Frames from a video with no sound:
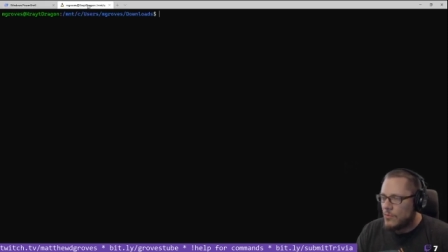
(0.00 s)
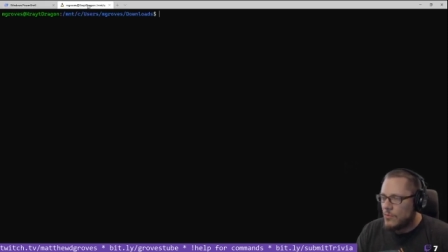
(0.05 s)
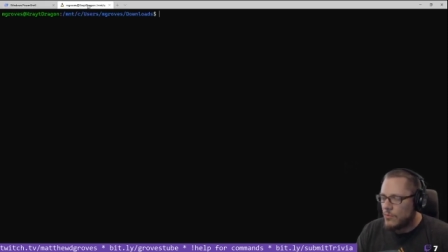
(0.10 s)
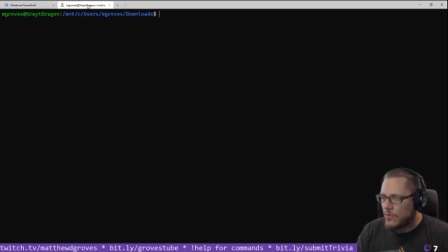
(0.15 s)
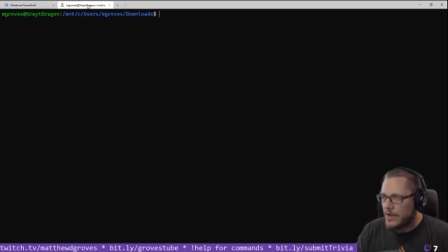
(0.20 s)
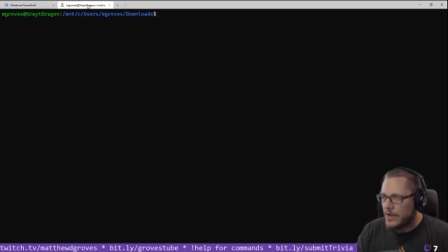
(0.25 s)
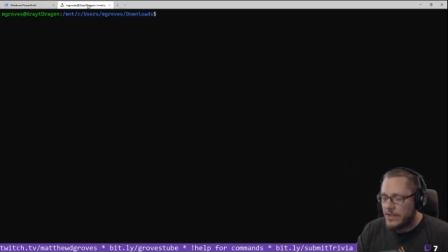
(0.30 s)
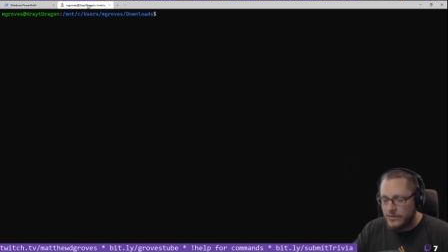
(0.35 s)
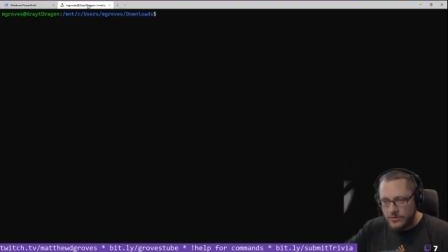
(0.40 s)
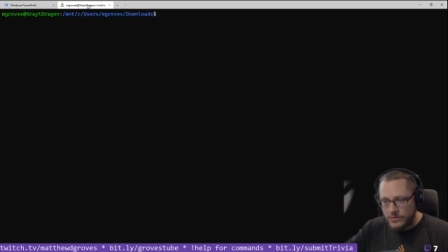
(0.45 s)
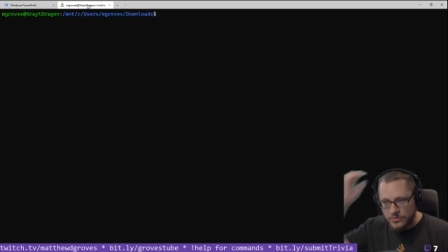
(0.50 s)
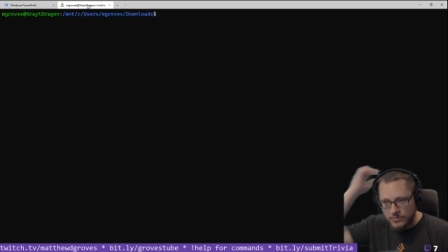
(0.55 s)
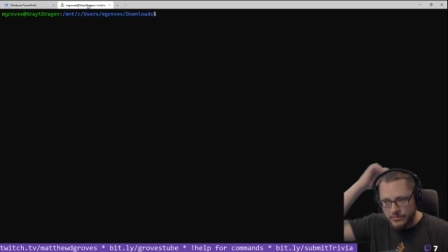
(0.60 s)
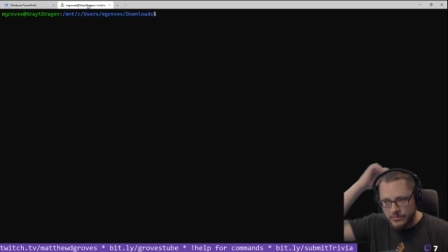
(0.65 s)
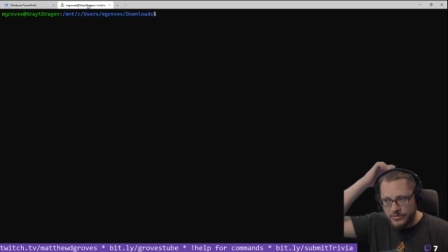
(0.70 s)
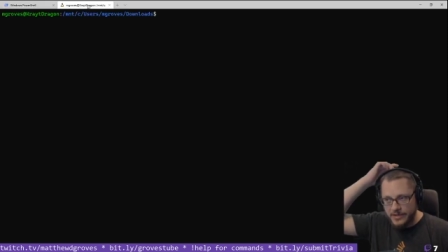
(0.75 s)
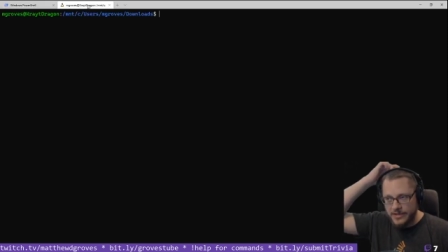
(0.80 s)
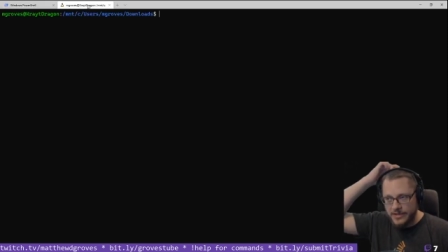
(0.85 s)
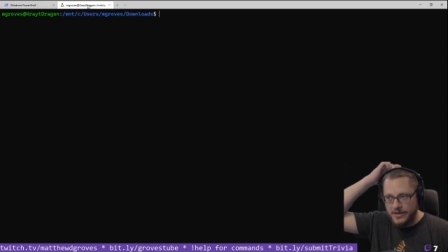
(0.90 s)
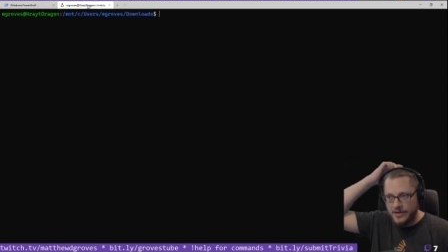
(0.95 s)
One other cool
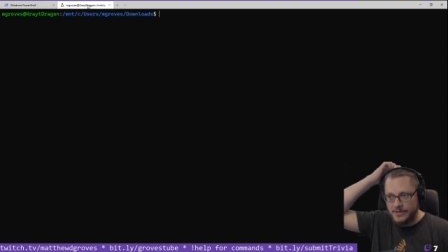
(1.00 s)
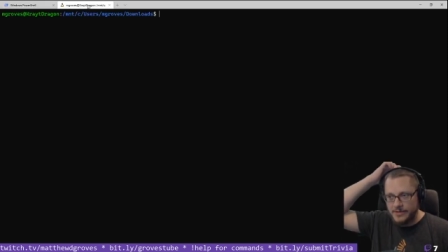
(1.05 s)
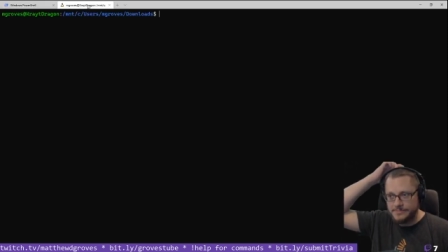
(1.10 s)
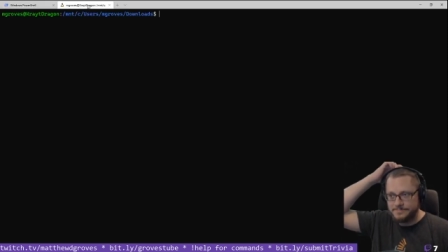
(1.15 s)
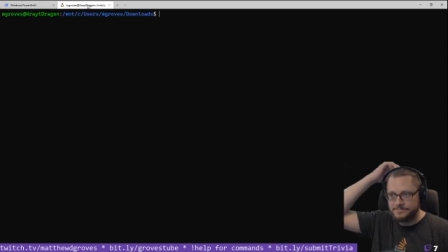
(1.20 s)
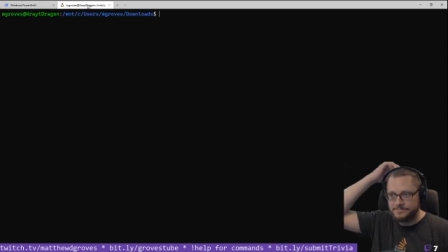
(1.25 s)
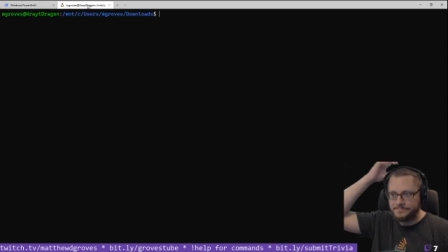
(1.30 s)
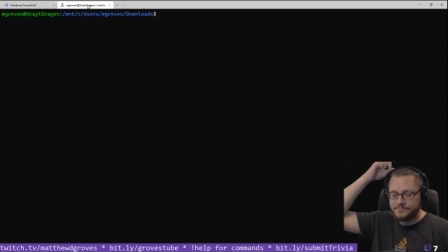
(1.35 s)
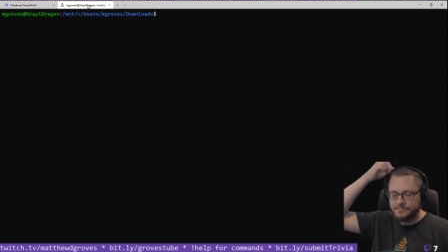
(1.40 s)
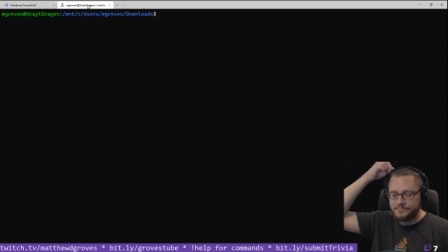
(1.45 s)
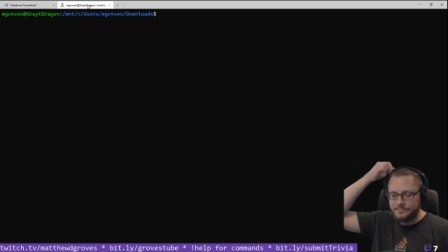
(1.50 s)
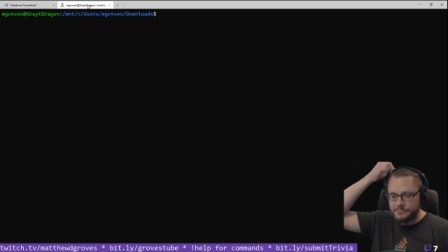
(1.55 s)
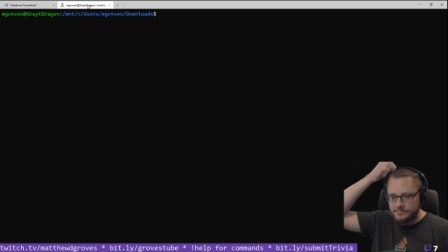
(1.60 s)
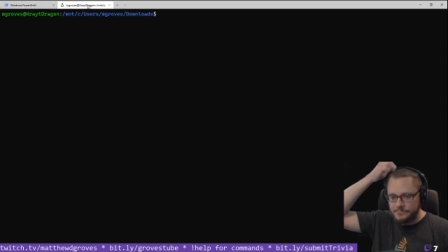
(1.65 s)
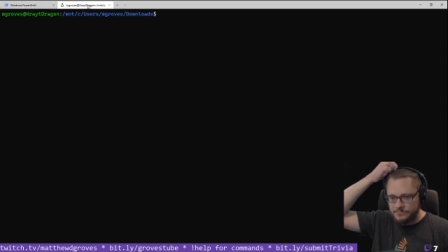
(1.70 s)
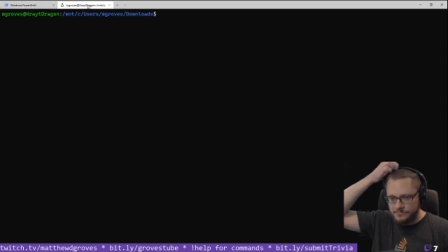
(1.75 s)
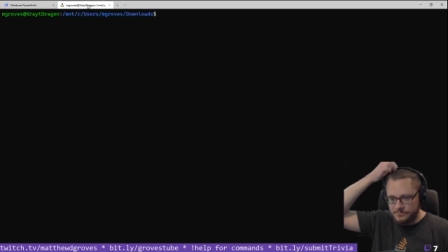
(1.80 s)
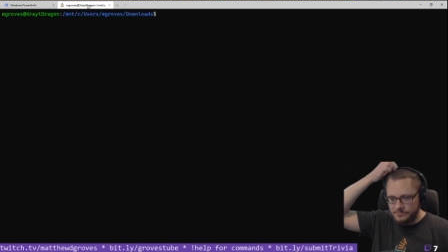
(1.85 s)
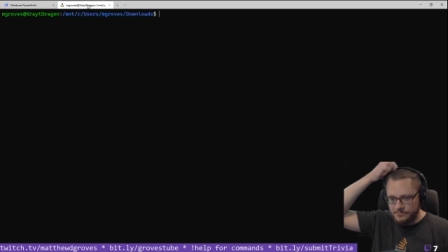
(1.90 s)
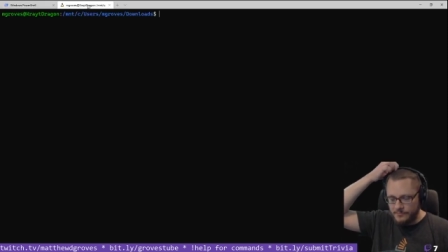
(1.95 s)
thing here.
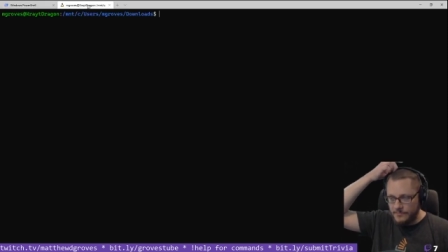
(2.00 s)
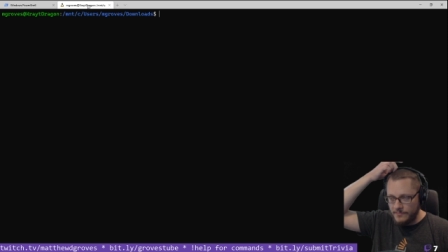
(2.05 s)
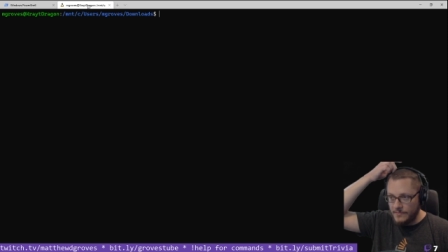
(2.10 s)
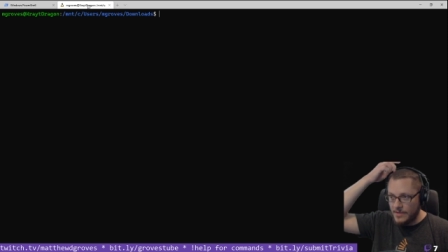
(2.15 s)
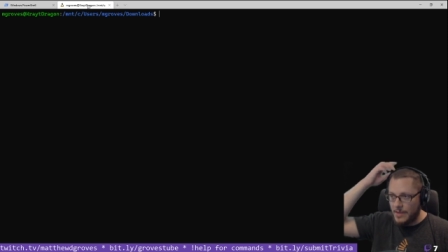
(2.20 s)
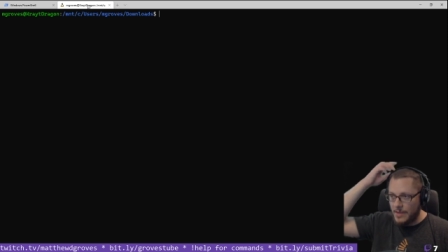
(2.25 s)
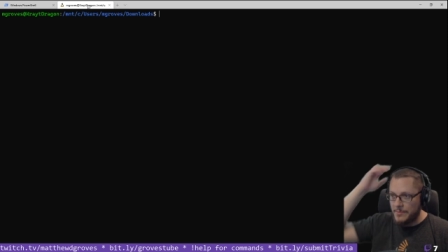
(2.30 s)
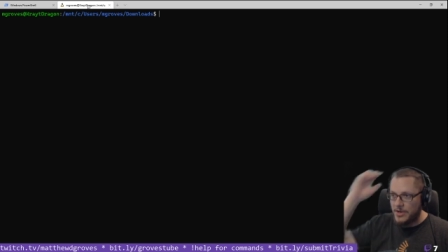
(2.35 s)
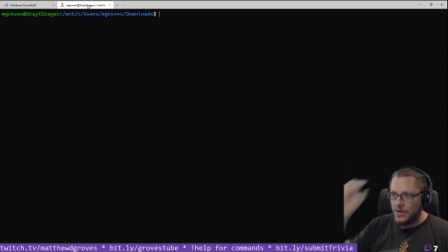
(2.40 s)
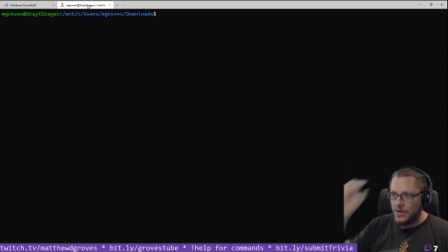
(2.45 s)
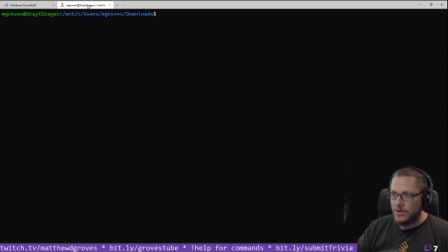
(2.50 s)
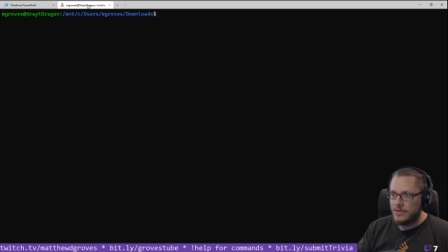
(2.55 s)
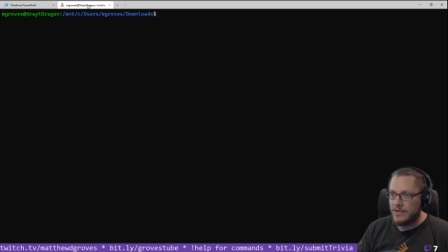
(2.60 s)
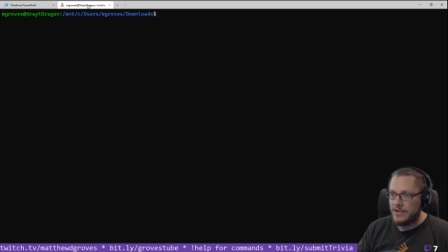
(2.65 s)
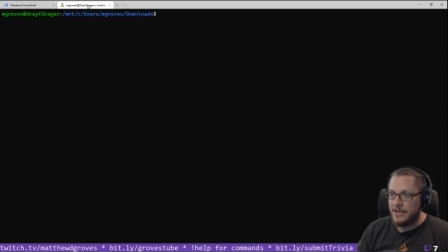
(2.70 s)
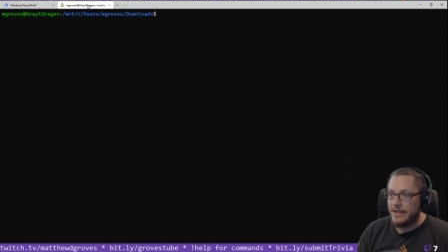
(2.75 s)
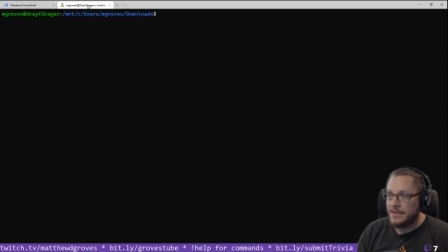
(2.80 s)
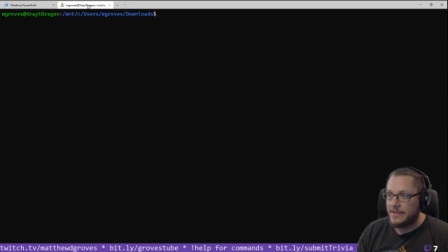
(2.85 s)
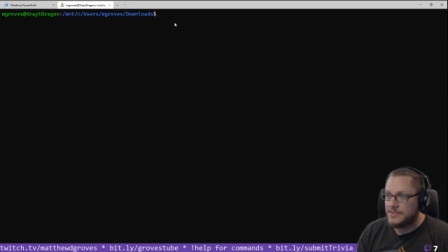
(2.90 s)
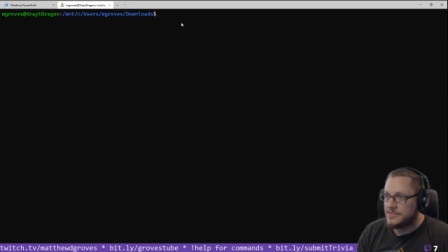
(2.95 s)
I'm here on
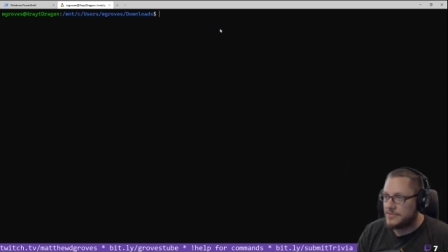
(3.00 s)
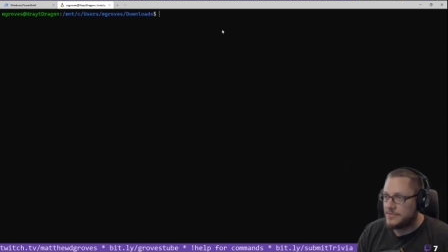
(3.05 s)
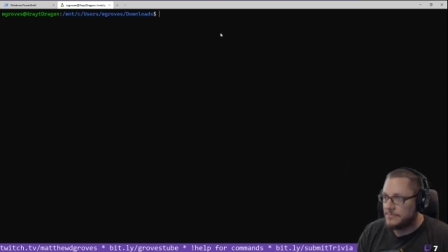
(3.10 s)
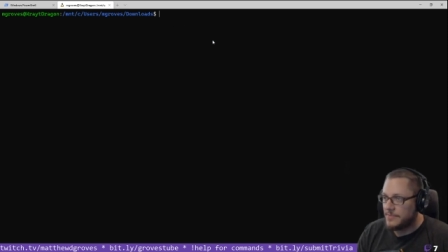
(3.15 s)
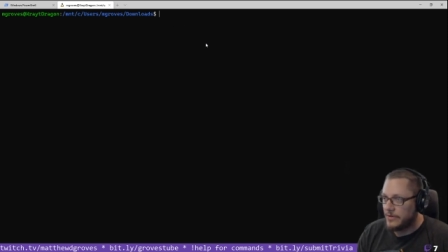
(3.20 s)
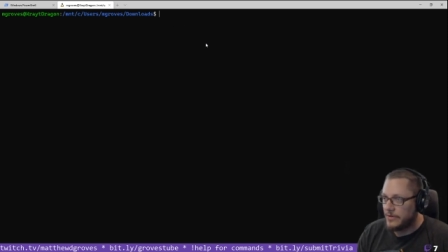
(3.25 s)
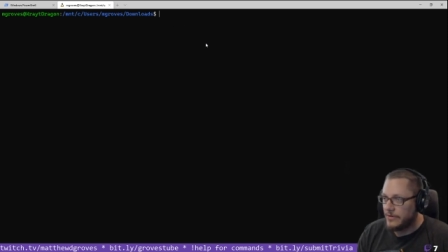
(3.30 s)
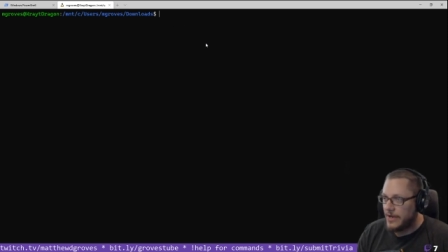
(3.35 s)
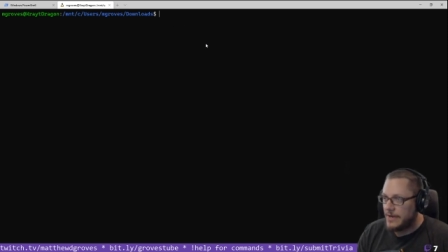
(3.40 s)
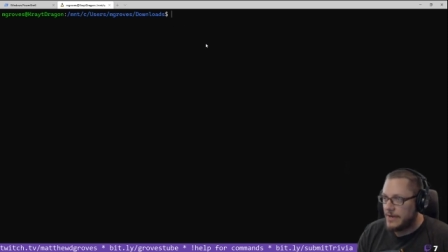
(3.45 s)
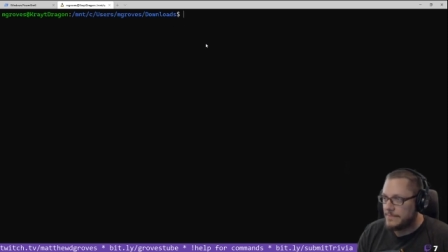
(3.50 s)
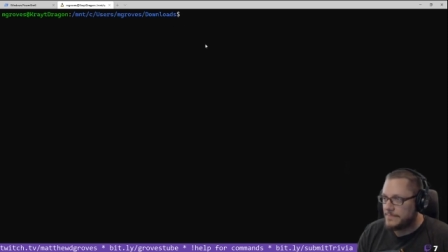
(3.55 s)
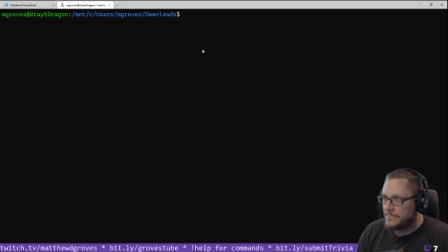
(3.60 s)
Linux, all right?